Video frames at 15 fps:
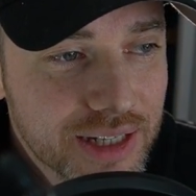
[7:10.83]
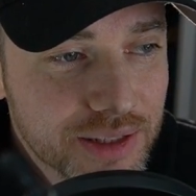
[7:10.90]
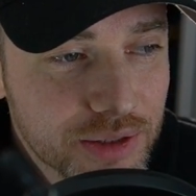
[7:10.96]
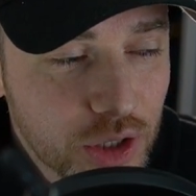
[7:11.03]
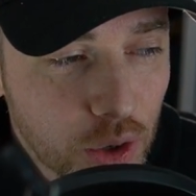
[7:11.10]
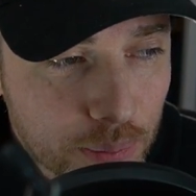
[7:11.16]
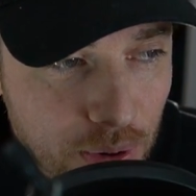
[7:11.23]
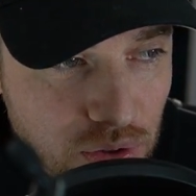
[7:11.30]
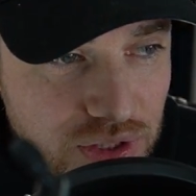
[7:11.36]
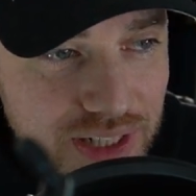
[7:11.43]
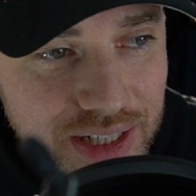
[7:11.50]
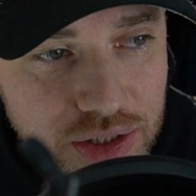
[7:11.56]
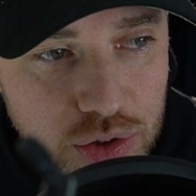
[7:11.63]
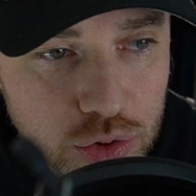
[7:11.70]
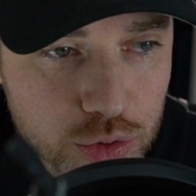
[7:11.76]
You know,
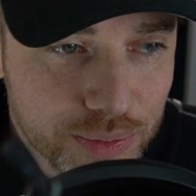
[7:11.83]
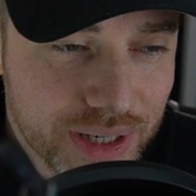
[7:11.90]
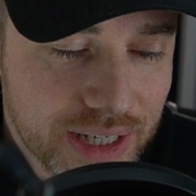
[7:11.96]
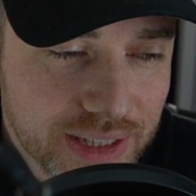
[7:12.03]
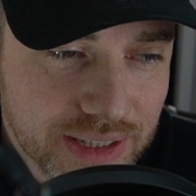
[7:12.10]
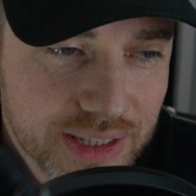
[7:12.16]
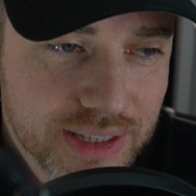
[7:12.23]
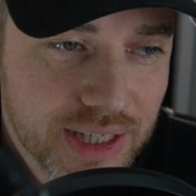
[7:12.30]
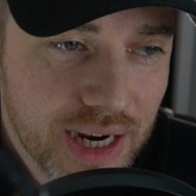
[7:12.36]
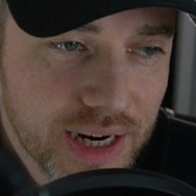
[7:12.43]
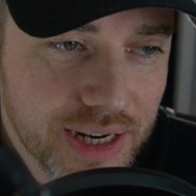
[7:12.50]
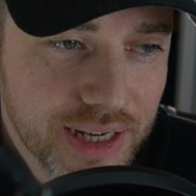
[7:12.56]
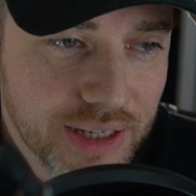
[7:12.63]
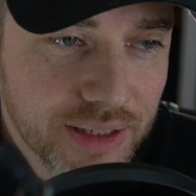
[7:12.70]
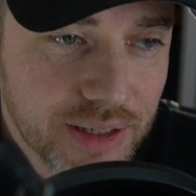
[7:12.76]
posting on social media is
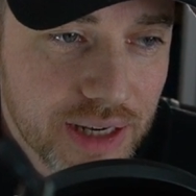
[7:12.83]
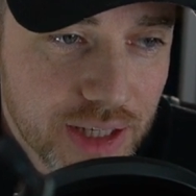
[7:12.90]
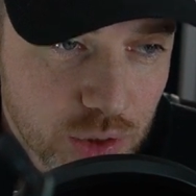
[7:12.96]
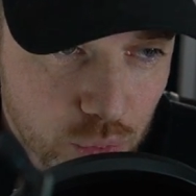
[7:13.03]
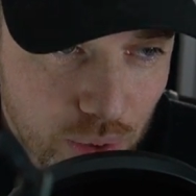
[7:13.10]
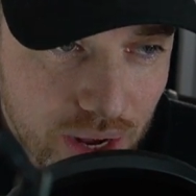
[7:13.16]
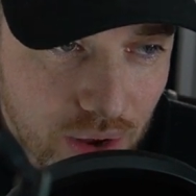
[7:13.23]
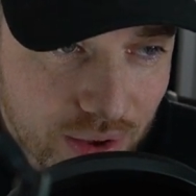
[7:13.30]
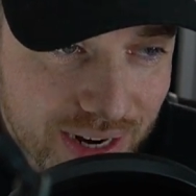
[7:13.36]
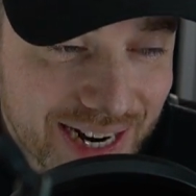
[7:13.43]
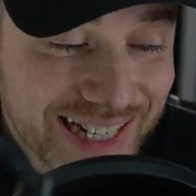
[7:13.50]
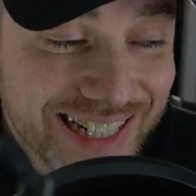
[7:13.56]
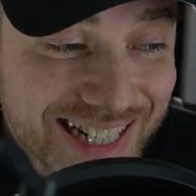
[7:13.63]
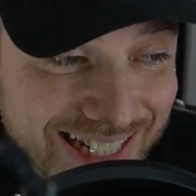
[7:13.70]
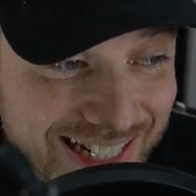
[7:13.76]
exciting as well, and
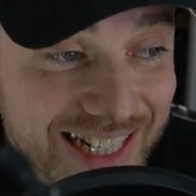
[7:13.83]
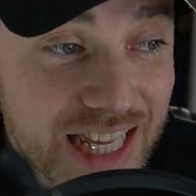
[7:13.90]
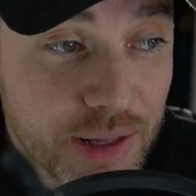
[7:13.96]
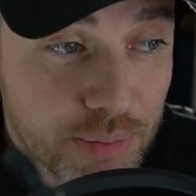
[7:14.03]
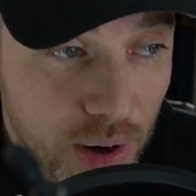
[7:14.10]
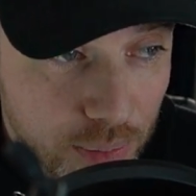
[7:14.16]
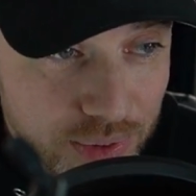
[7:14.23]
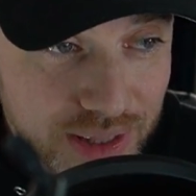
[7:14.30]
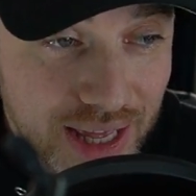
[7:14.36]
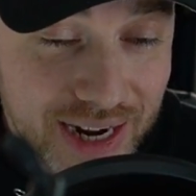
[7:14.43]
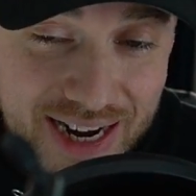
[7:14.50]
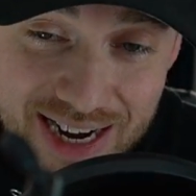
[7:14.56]
I need to keep up with that.